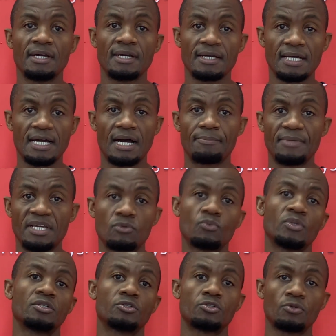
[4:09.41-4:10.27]
Come in,
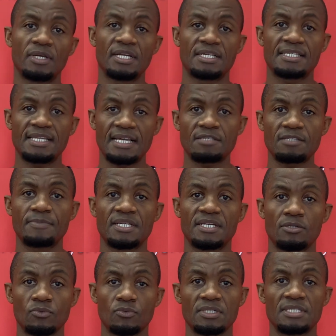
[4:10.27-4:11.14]
we'll do an assessment
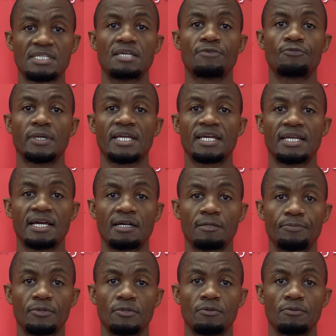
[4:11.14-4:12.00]
and we'll see if we can
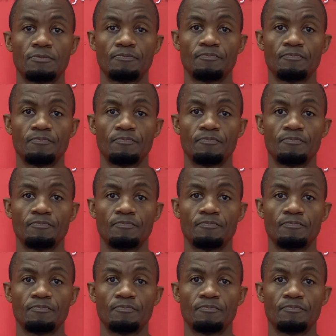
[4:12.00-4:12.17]
help you.